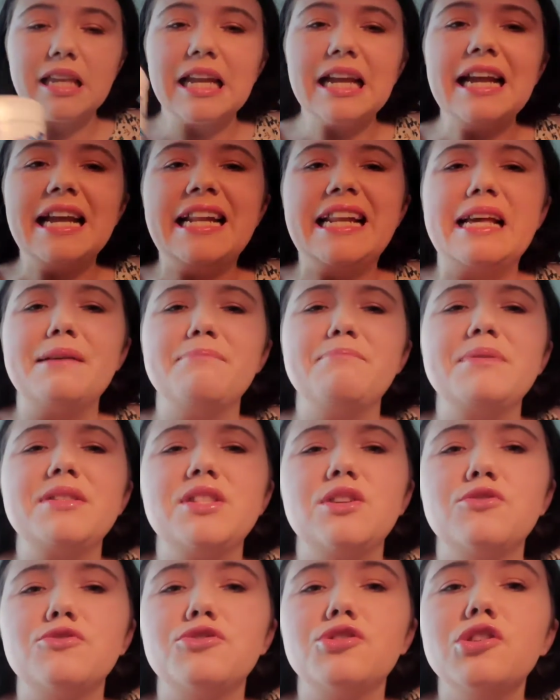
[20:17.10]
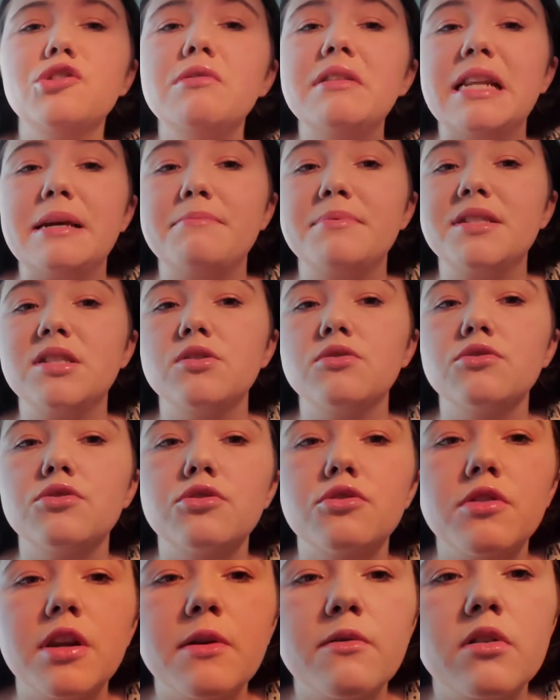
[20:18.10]
In episode 2 and episode
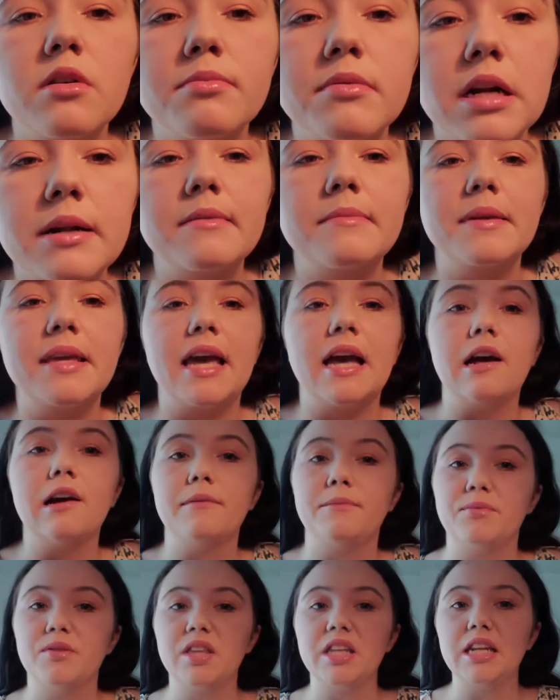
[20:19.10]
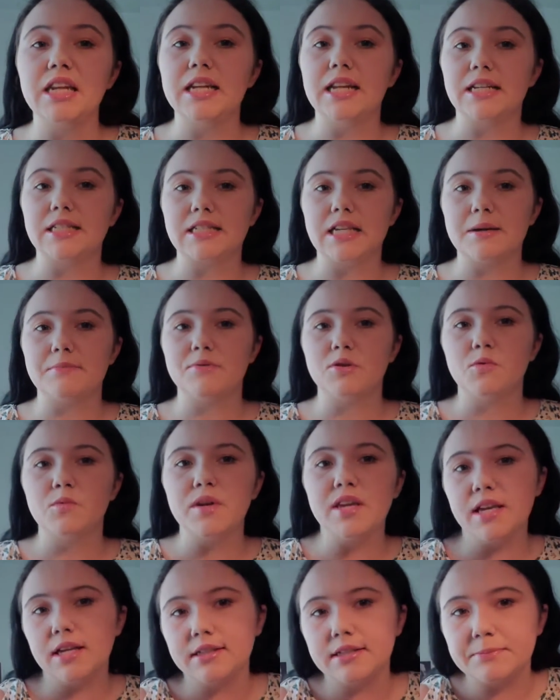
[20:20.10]
3 will probably be out in the next couple of
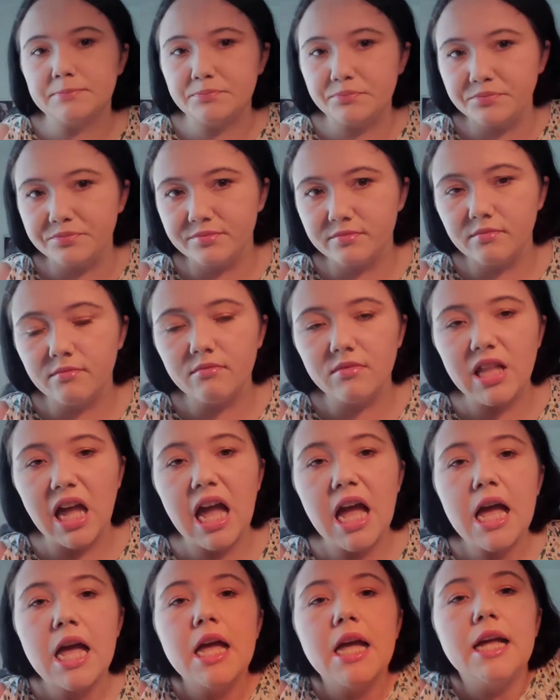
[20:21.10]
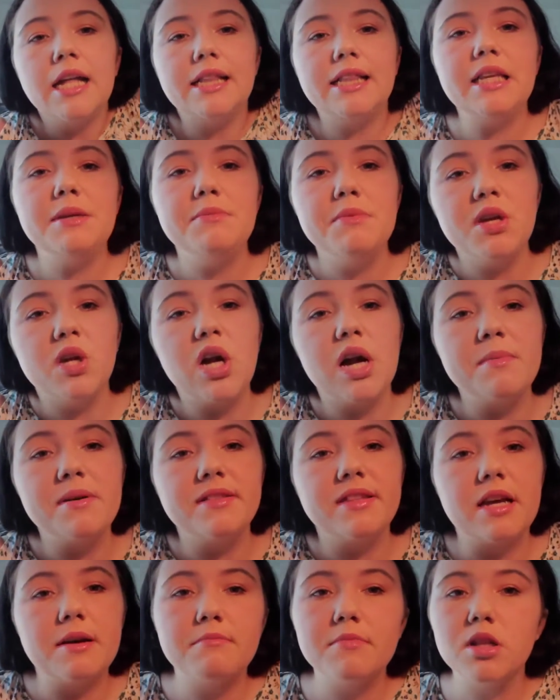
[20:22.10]
weeks. Leave me a
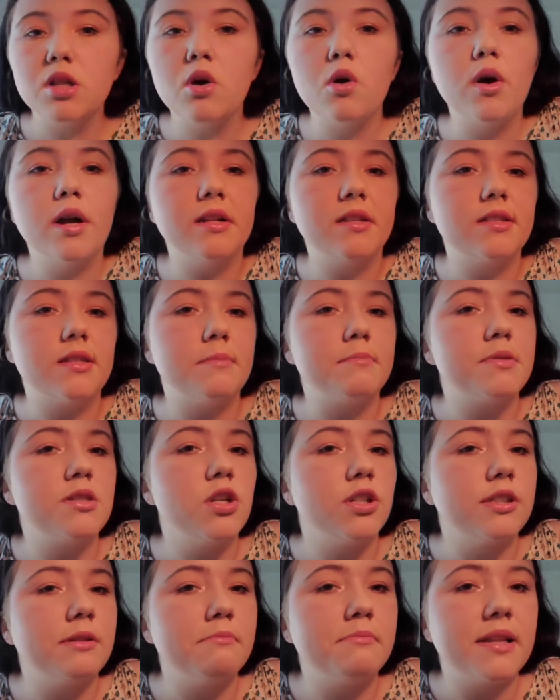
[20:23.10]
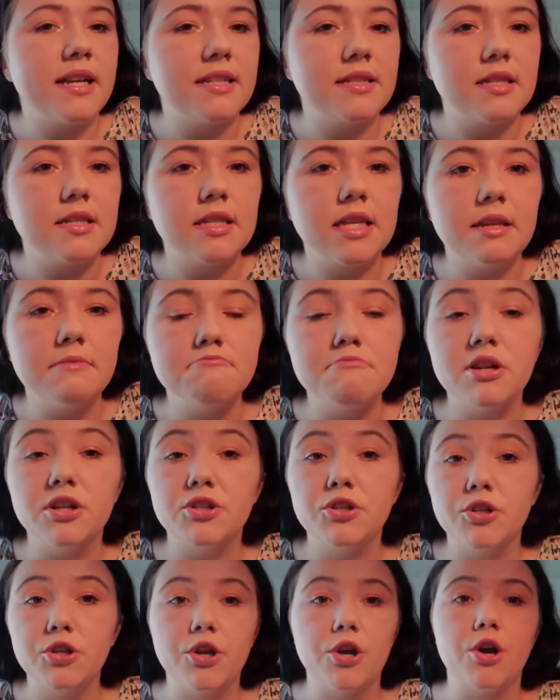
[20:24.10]
comment down below on some certain places in
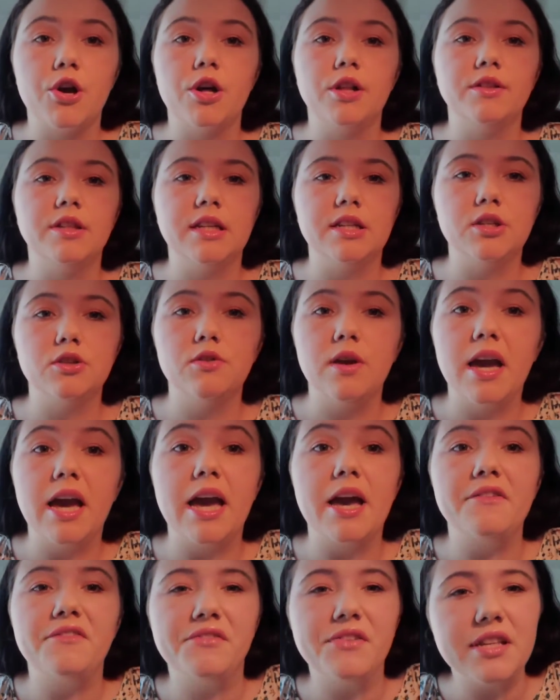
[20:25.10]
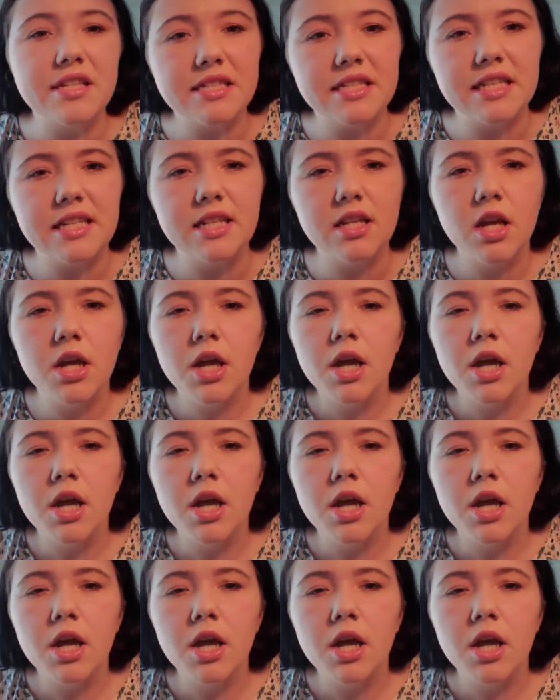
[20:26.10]
Montreal that you have visited